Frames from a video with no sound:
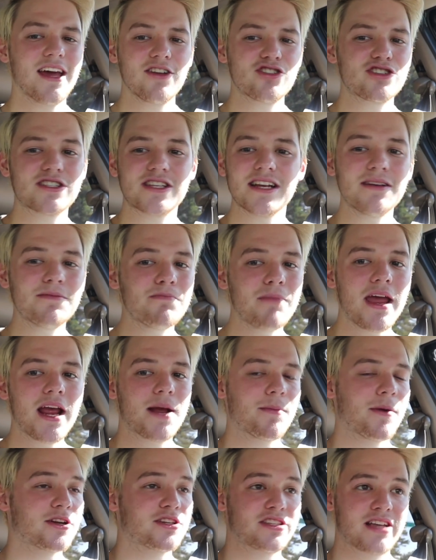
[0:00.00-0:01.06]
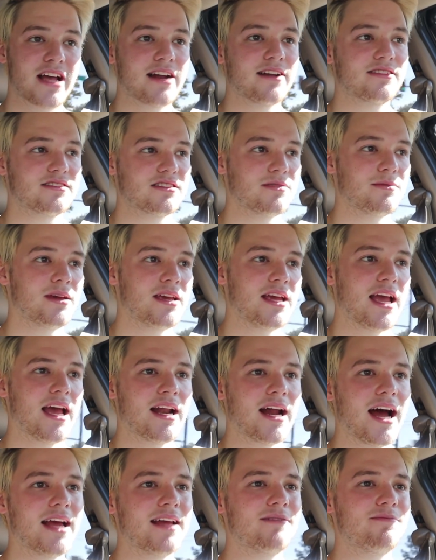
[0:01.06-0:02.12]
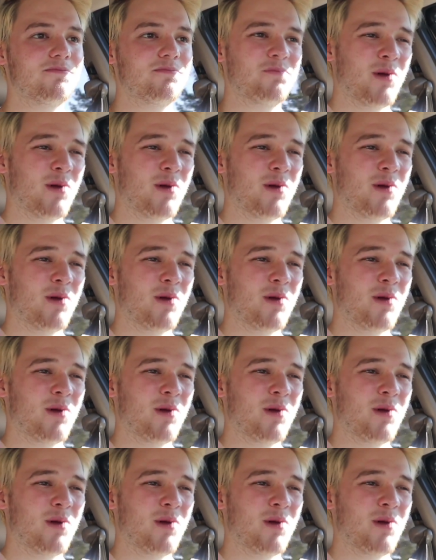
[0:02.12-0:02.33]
Just didn't make much sense to me, and I